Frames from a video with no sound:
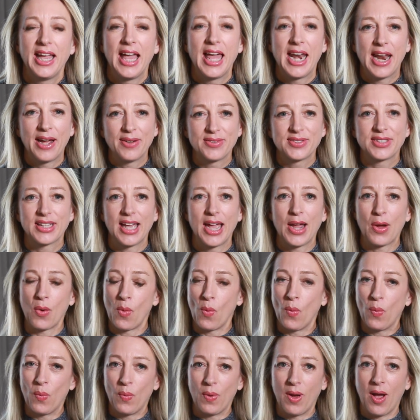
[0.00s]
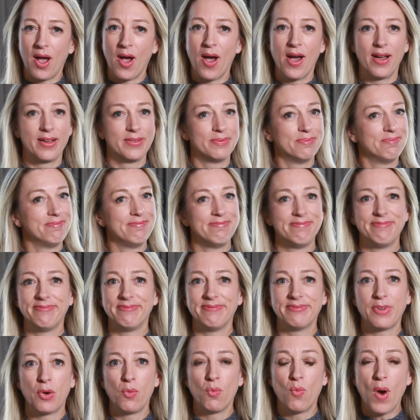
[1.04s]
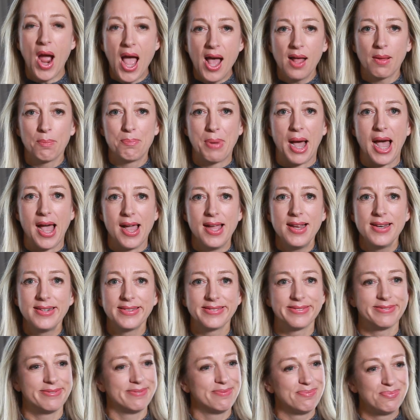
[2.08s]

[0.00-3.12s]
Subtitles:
And I was like, "Well, bud,